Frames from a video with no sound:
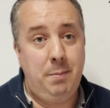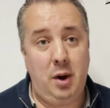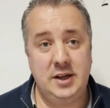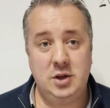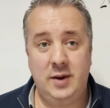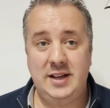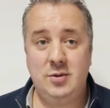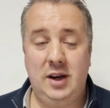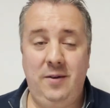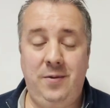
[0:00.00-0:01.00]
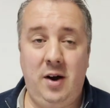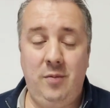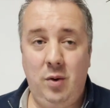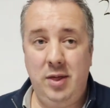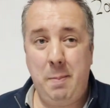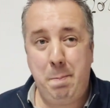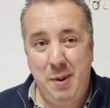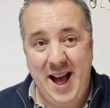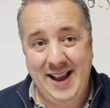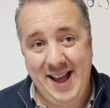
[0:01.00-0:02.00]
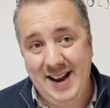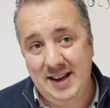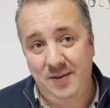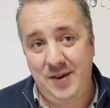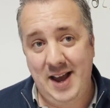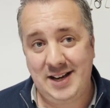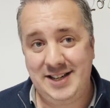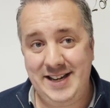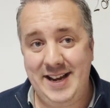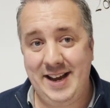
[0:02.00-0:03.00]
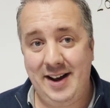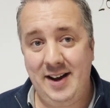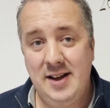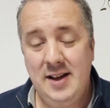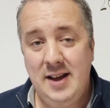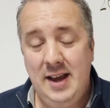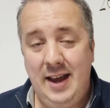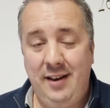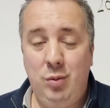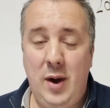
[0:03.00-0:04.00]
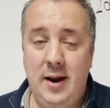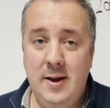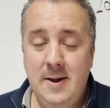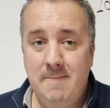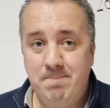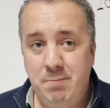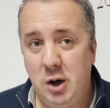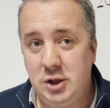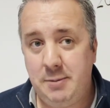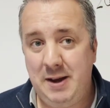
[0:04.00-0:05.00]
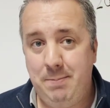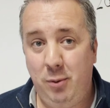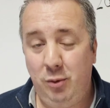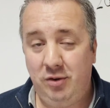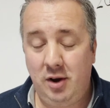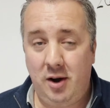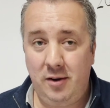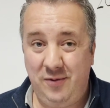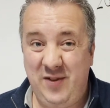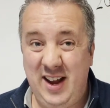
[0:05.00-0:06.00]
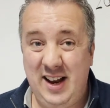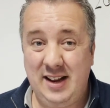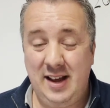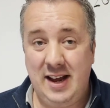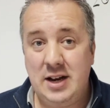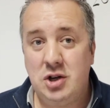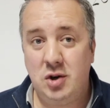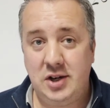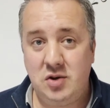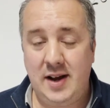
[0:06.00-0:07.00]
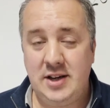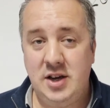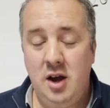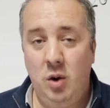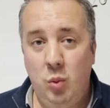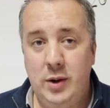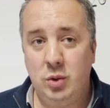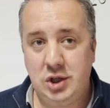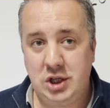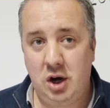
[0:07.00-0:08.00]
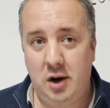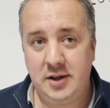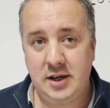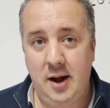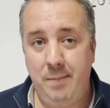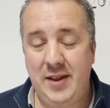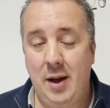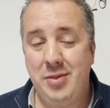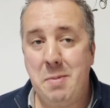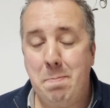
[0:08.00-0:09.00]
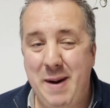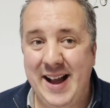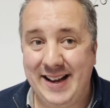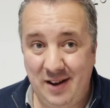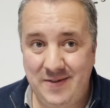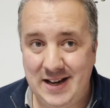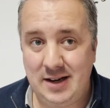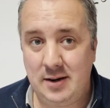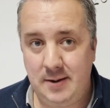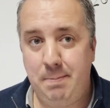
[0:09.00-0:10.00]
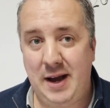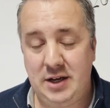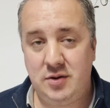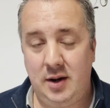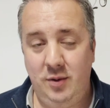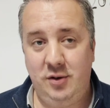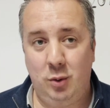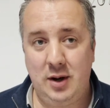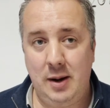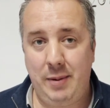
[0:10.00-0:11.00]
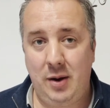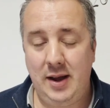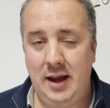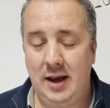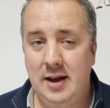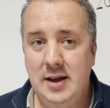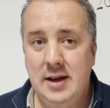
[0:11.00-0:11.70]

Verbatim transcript: by 2025? Well, the back end of next year is when most people start feeling that interest rates will start to come down. The Bank of England base rate we're talking about here.